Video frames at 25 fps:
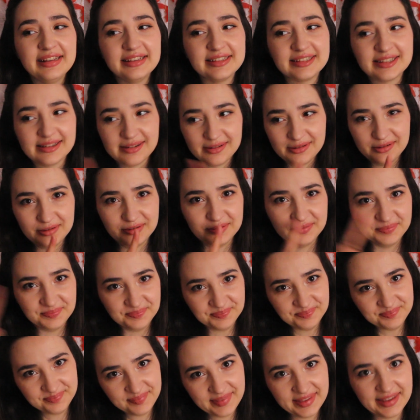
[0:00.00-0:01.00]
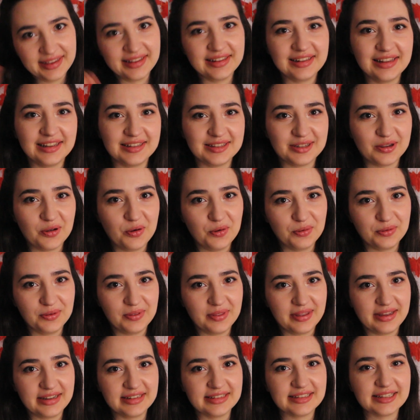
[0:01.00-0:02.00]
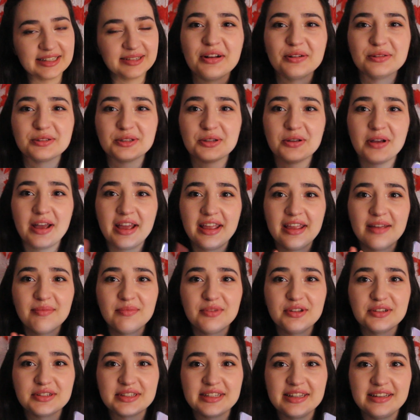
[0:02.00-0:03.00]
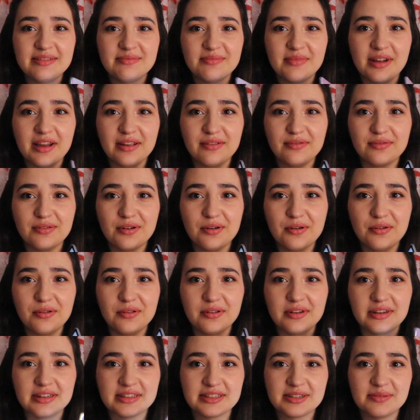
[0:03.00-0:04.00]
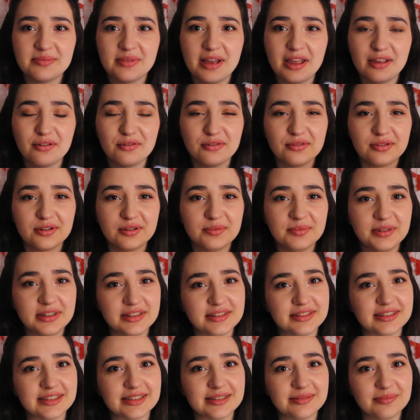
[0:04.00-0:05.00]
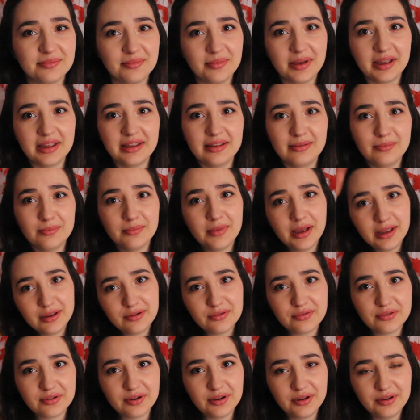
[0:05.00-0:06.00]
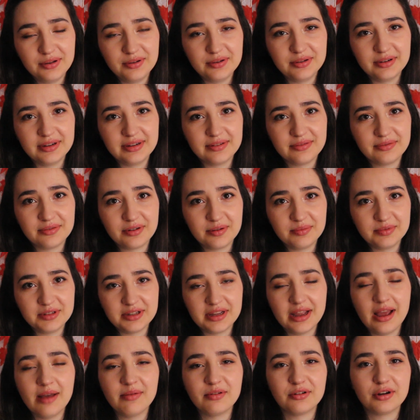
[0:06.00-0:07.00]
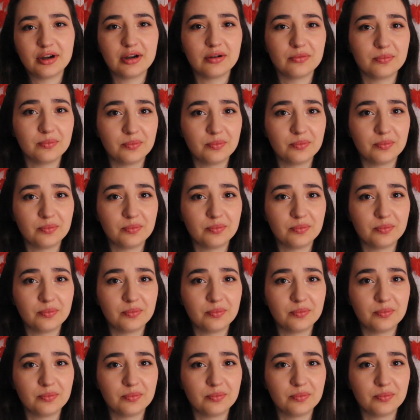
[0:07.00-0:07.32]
So let's go do that. Also, I am using my phone as a microphone because my microphone from the camera